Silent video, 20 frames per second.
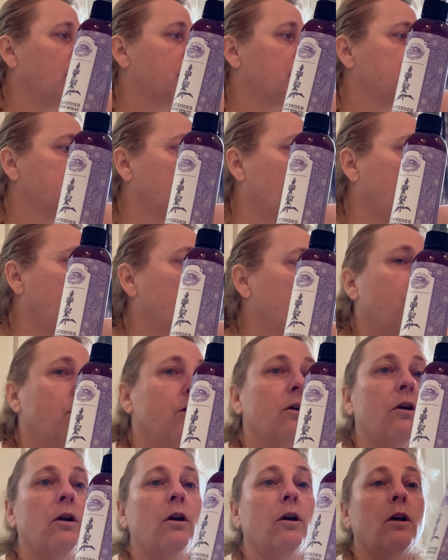So
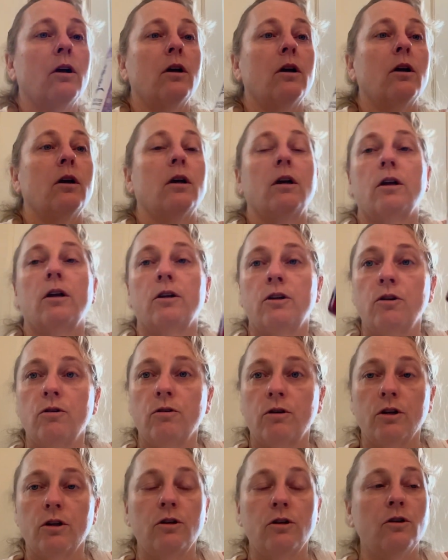
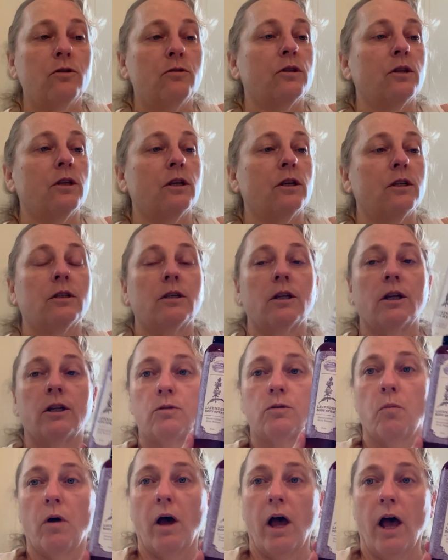you can use this
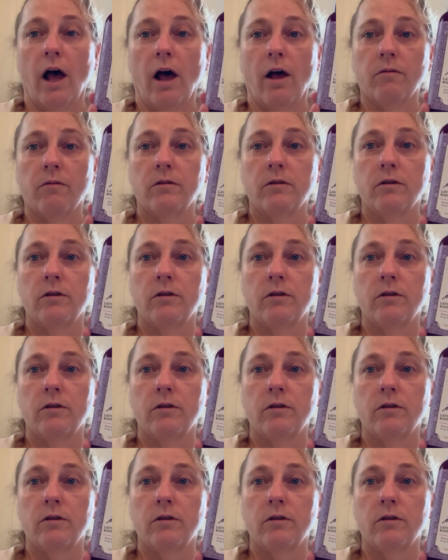as well.